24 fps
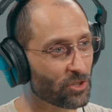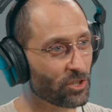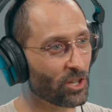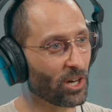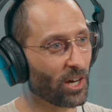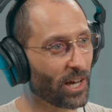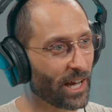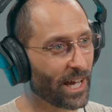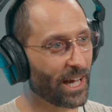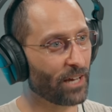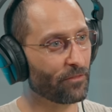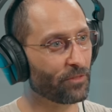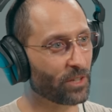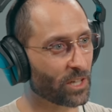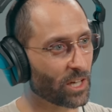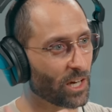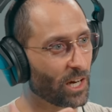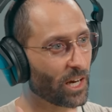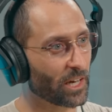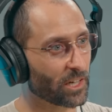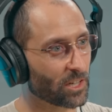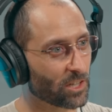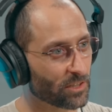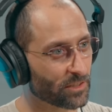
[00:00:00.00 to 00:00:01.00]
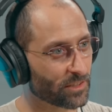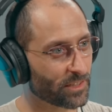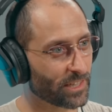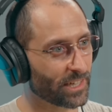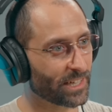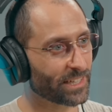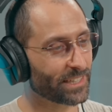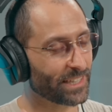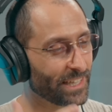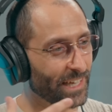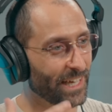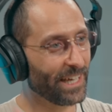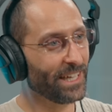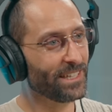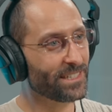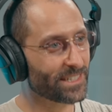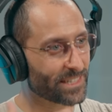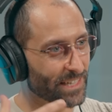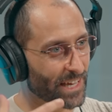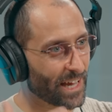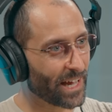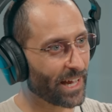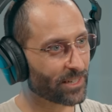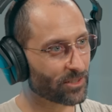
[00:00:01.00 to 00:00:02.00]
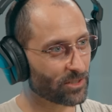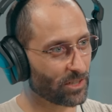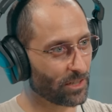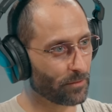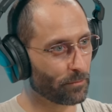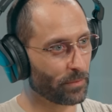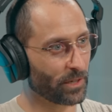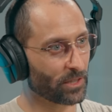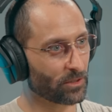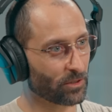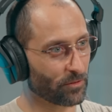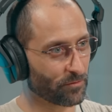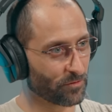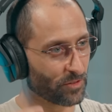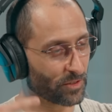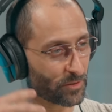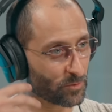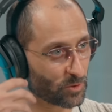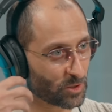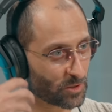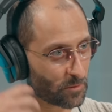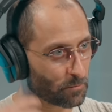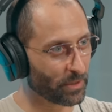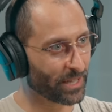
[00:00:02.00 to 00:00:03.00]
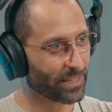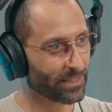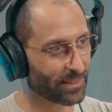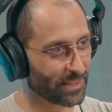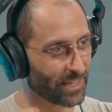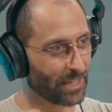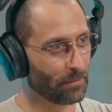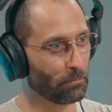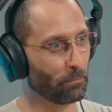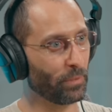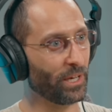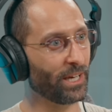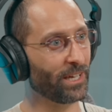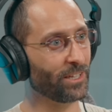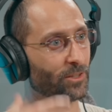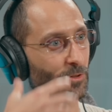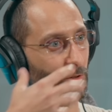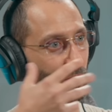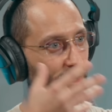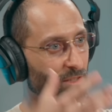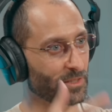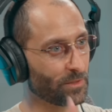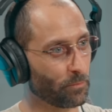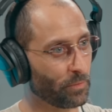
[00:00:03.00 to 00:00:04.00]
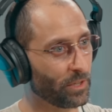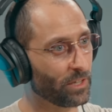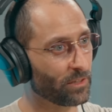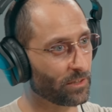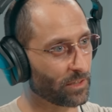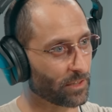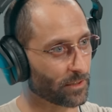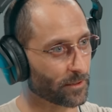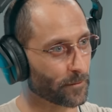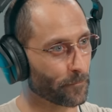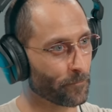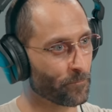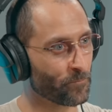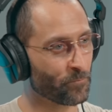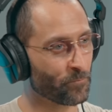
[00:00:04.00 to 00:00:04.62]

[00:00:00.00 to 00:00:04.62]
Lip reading: not having eye contact is actually part of the respect they pay to the superior.